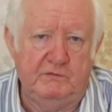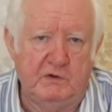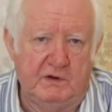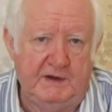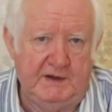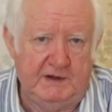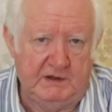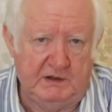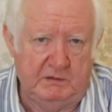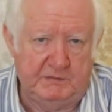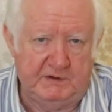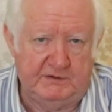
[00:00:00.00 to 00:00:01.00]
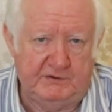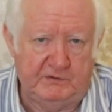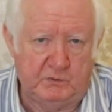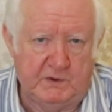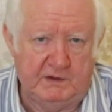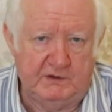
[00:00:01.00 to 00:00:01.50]
got healing ability as
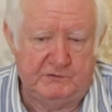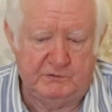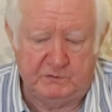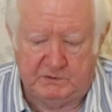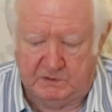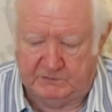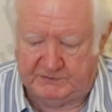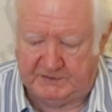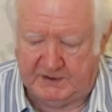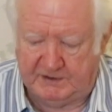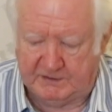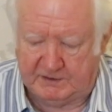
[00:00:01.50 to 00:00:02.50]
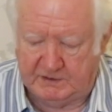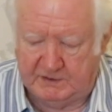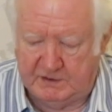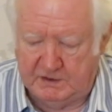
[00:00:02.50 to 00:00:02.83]
well. The two go together.